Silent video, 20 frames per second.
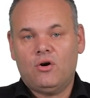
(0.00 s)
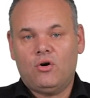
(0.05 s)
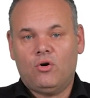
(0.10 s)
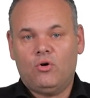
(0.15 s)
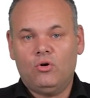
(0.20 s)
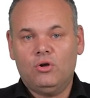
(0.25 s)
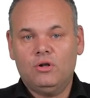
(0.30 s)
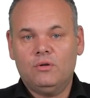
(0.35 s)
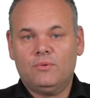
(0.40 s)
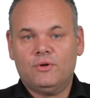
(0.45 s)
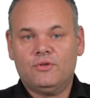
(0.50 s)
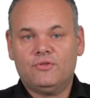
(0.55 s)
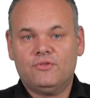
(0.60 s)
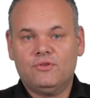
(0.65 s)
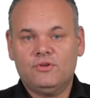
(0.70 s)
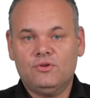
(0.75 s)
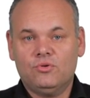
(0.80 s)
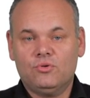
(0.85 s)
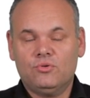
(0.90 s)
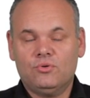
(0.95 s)
all what
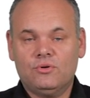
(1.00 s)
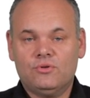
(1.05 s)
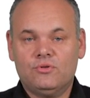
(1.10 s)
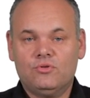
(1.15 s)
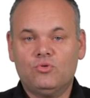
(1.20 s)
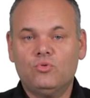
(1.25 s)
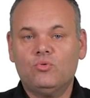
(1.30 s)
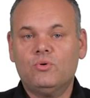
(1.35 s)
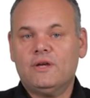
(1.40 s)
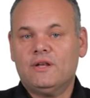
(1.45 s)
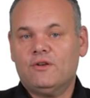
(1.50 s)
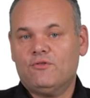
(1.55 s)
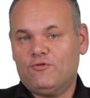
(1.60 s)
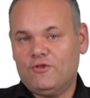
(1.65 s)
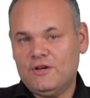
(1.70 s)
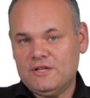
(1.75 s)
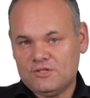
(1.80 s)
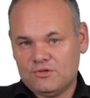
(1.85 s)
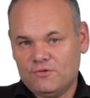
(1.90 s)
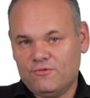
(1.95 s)
you do in
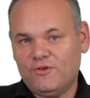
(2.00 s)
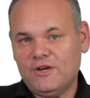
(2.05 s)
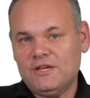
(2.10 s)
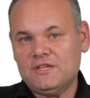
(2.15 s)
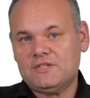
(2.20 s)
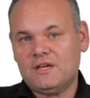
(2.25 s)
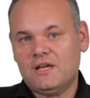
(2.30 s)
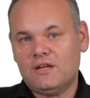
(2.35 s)
face-to-face